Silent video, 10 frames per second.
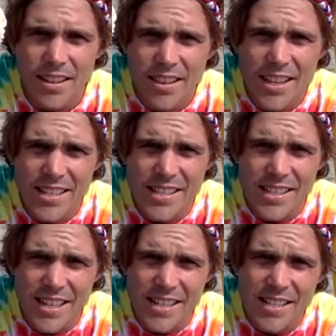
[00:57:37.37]

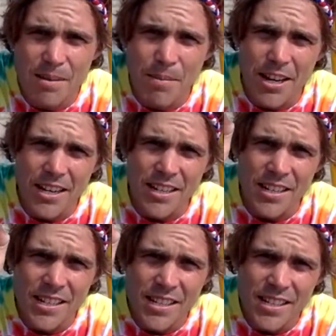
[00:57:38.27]
this is the
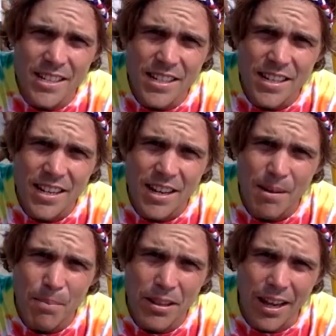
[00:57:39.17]
maize
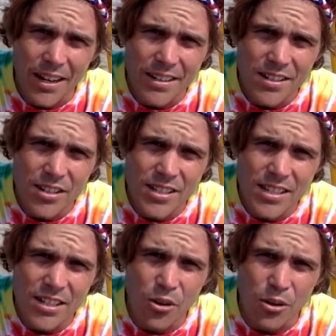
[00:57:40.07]
plucked. So this
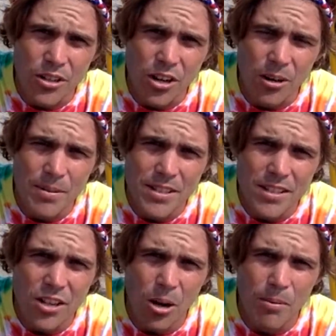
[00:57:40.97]
is the corn cob. This is
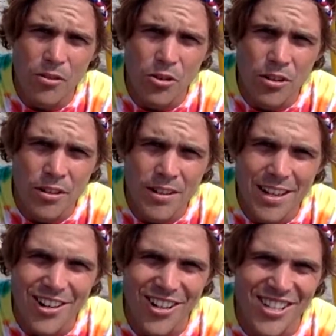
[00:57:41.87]
a cob of corn,
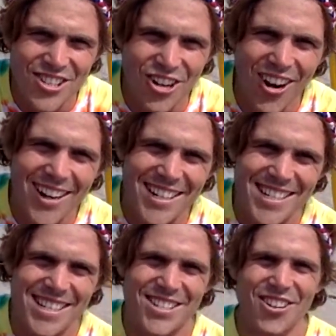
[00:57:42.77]
not a stalk. I
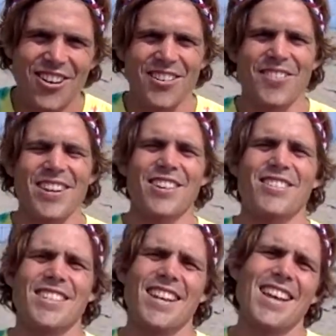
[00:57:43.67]
said stalk in
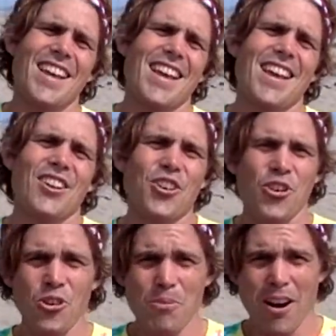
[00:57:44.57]
videos.
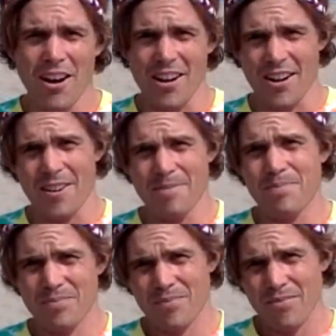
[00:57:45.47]
Kumar
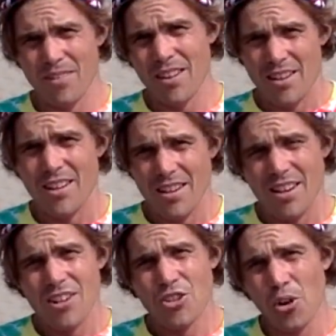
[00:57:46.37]

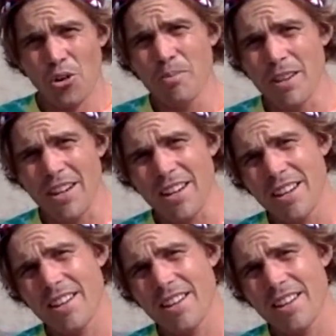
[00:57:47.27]
told me